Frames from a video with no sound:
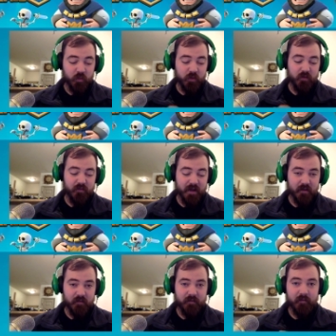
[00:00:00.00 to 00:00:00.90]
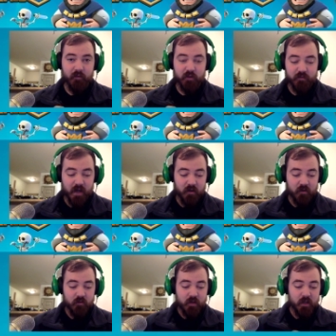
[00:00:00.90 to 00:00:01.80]
effective for its value.
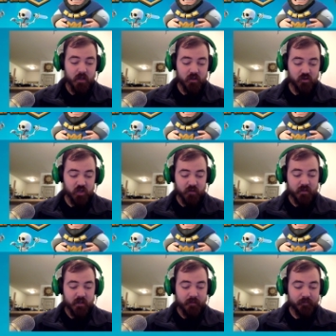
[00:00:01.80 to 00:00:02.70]
Check this out.